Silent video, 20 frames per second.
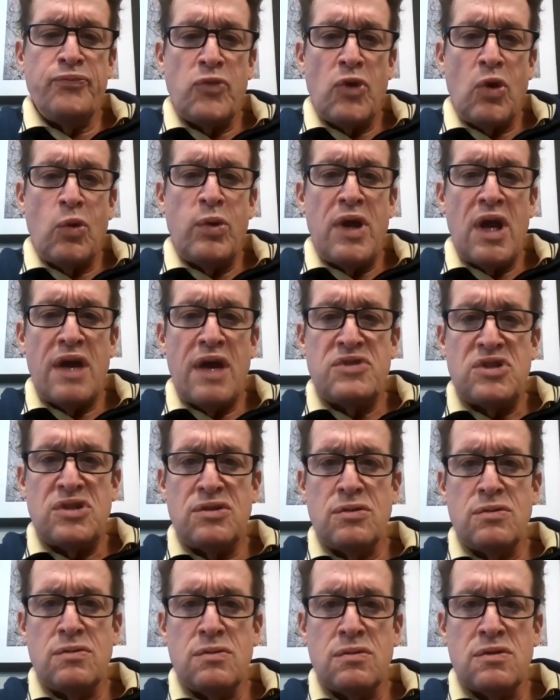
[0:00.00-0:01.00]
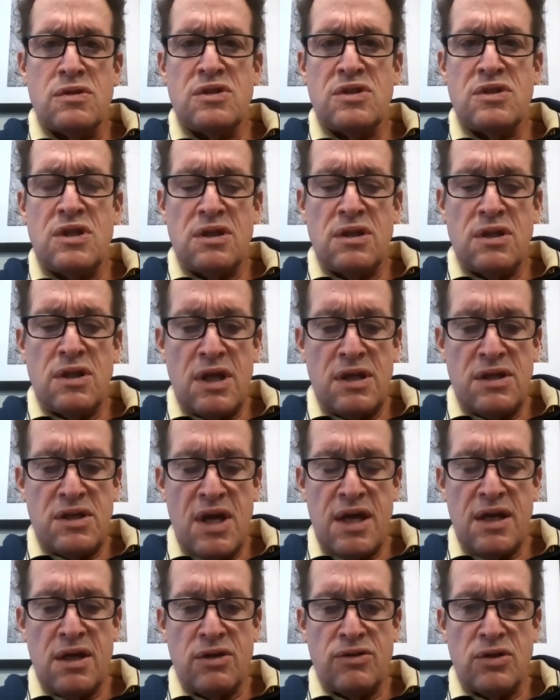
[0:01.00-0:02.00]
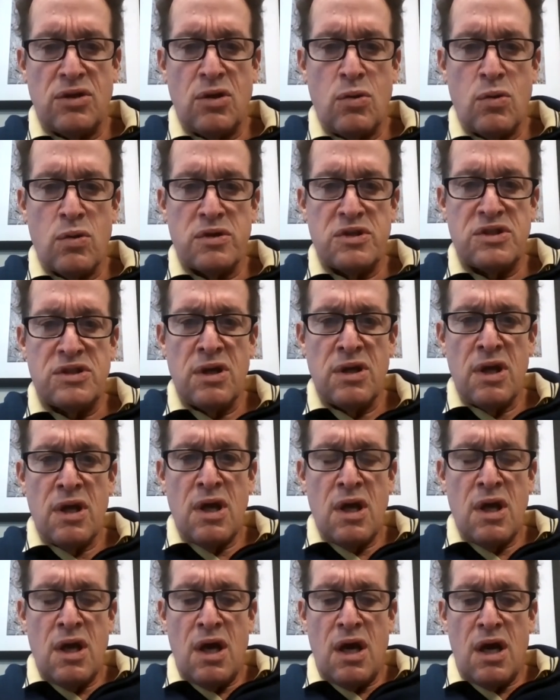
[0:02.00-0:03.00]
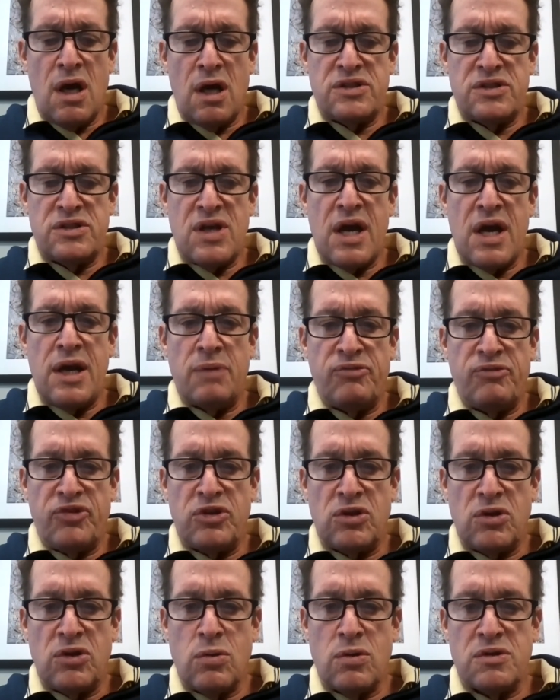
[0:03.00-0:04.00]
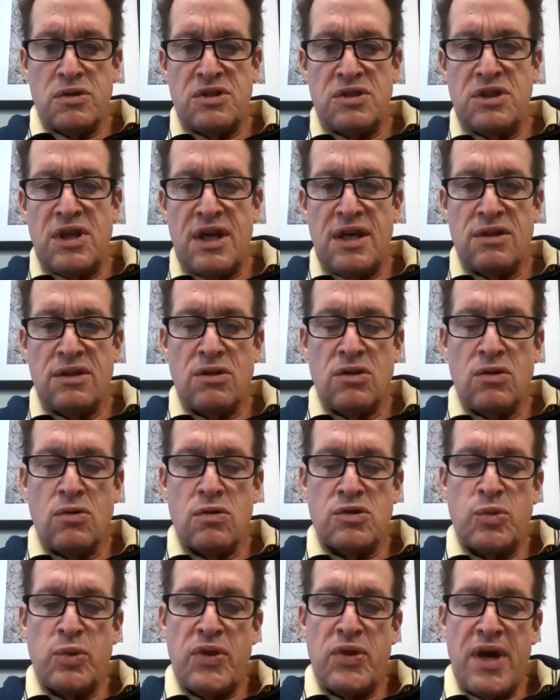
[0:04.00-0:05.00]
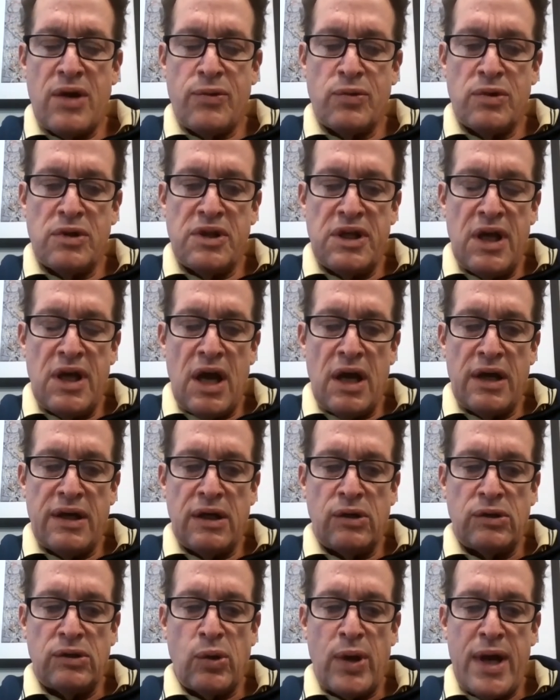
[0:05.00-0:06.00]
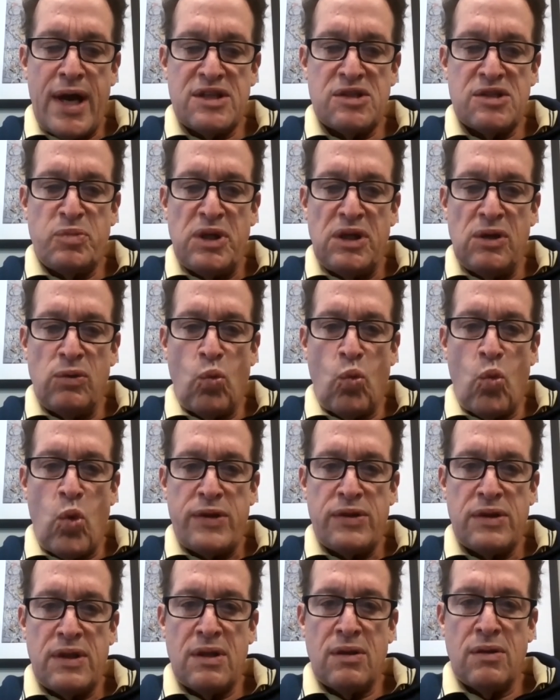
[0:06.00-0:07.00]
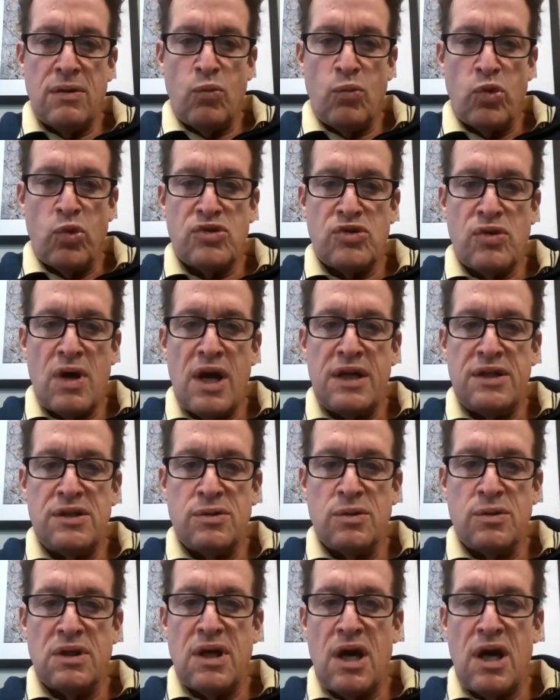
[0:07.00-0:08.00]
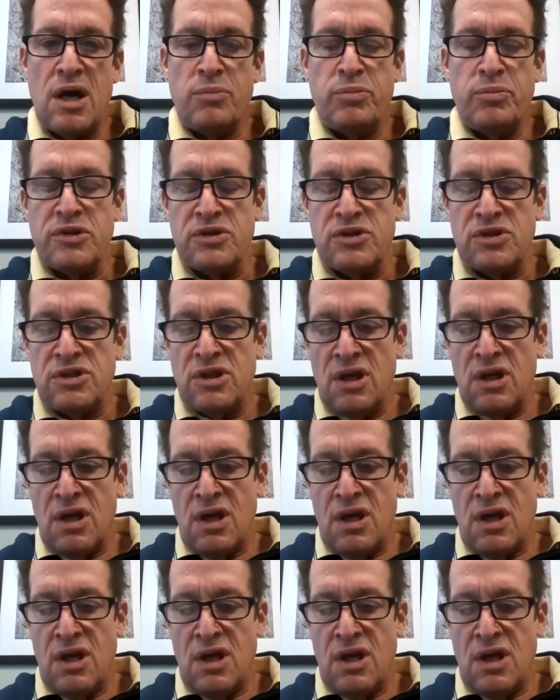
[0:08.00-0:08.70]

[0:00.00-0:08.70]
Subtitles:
We have students that take the course, sign up for the course to take the course without really grasping what we're trying to accomplish.